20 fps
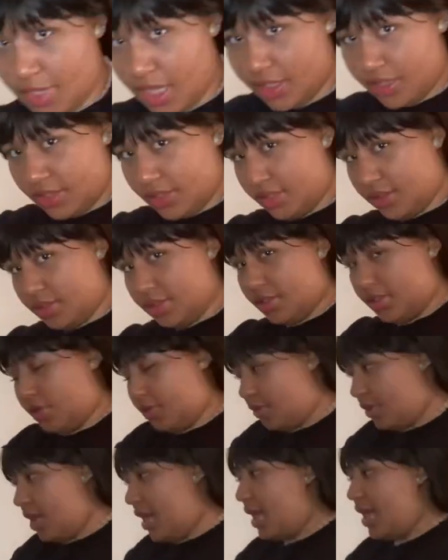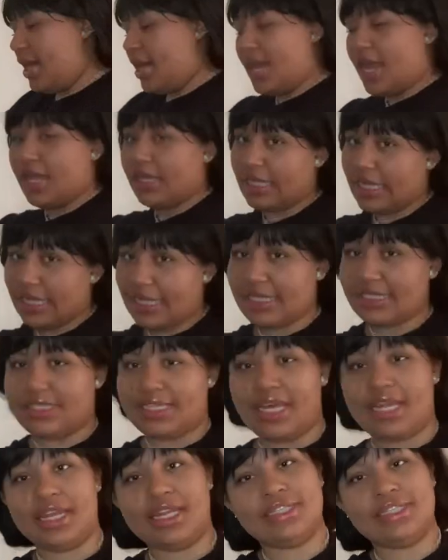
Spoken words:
It just looks cute. And like I said,